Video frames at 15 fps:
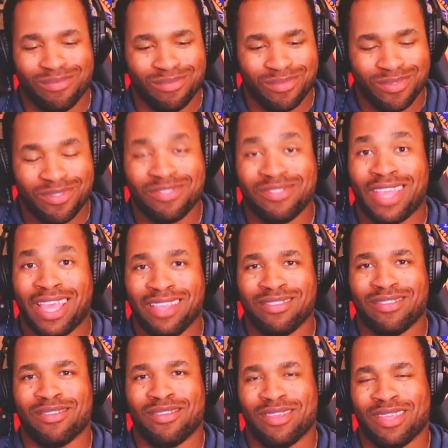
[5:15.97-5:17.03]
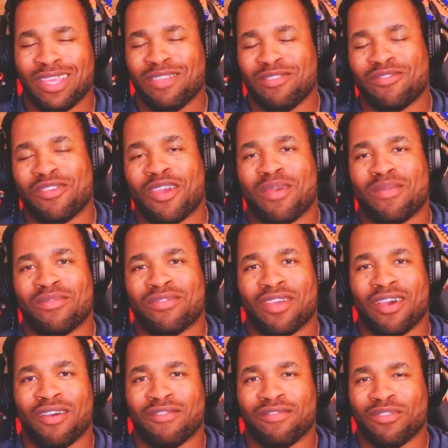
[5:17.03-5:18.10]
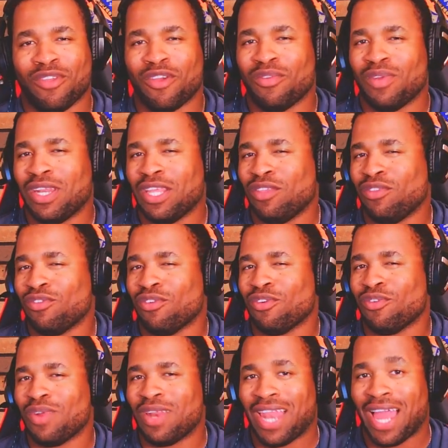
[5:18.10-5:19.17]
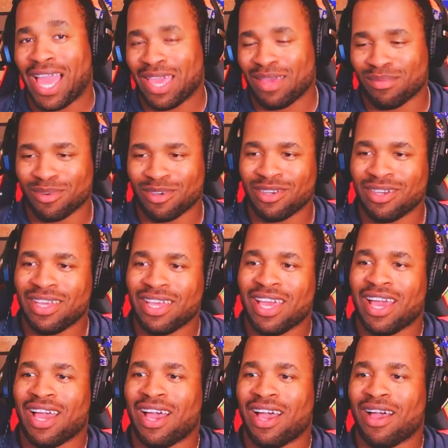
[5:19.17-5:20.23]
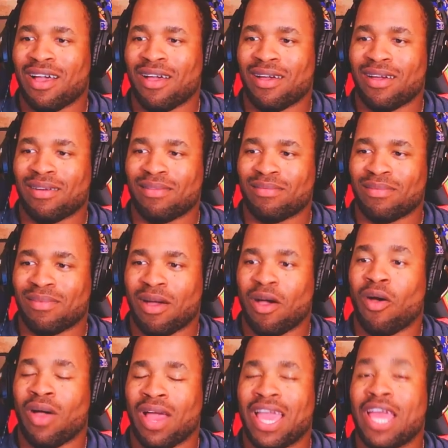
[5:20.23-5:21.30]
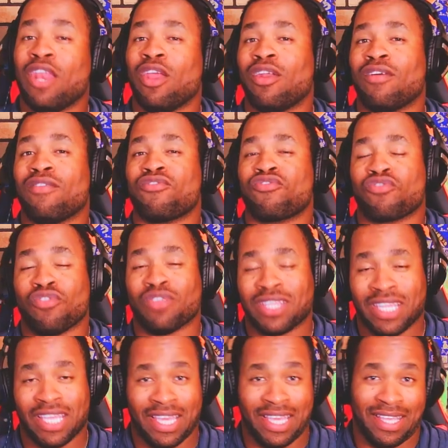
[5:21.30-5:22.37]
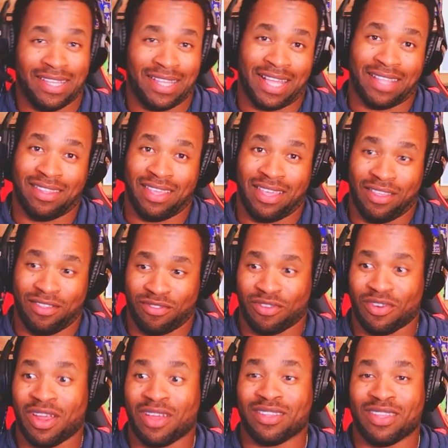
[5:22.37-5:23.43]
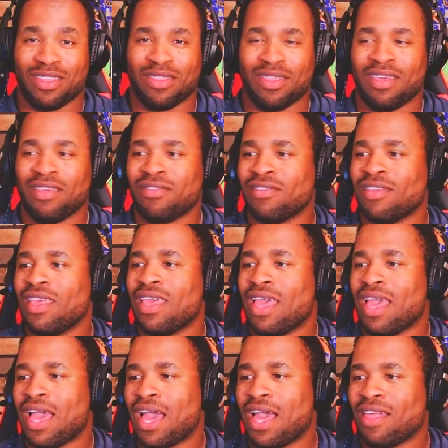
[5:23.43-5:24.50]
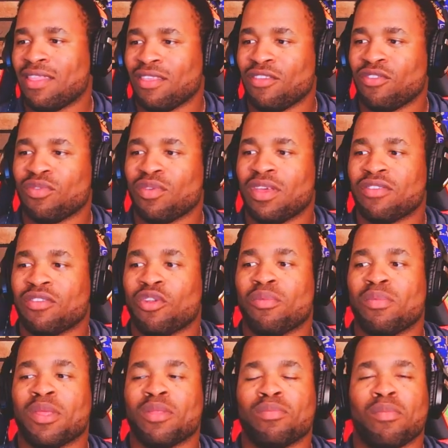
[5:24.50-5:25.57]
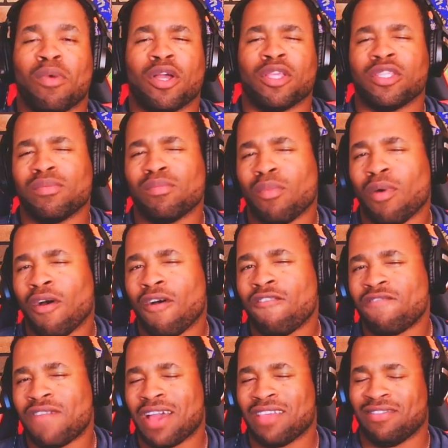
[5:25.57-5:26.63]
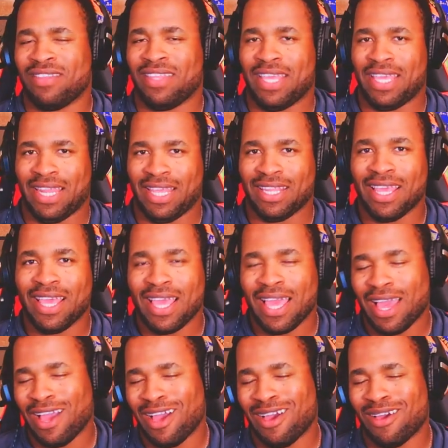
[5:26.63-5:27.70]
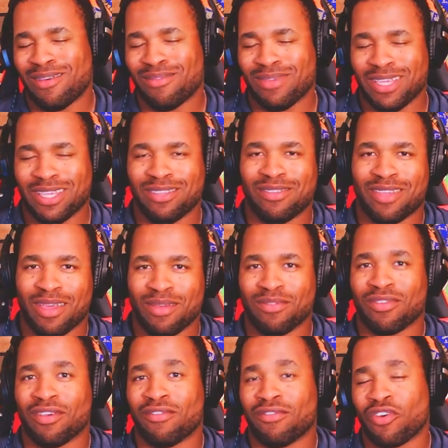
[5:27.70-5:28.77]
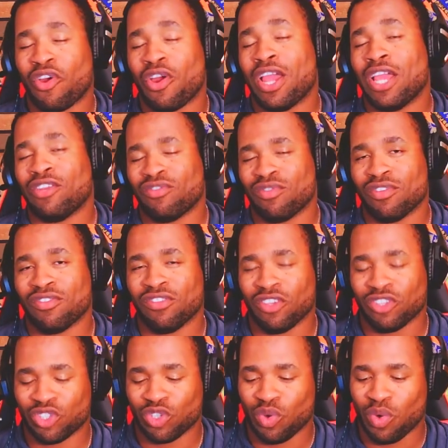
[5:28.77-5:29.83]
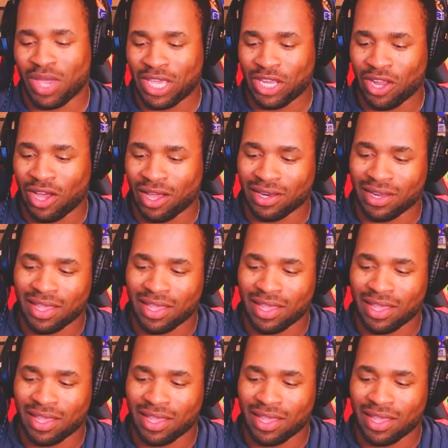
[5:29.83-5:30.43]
state in terms of not really too reliable, or a lot of scrutiny that is surrounding this. And this one is a little bit much more fascinating in terms of current research going on.